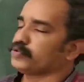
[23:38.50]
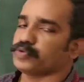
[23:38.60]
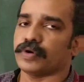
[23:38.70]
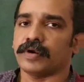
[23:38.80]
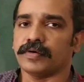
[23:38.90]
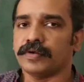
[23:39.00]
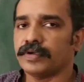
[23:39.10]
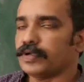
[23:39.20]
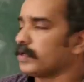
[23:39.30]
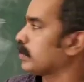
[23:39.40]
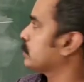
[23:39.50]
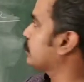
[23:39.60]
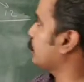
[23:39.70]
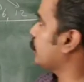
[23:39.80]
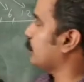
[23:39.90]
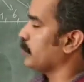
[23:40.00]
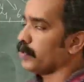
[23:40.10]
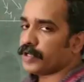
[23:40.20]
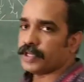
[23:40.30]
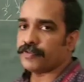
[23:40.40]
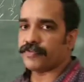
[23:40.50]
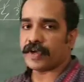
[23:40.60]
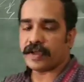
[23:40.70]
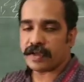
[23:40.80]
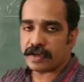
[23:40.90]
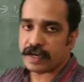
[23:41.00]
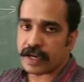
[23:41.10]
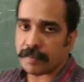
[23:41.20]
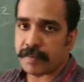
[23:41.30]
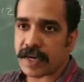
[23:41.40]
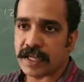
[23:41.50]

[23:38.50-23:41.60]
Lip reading: 12. So if a number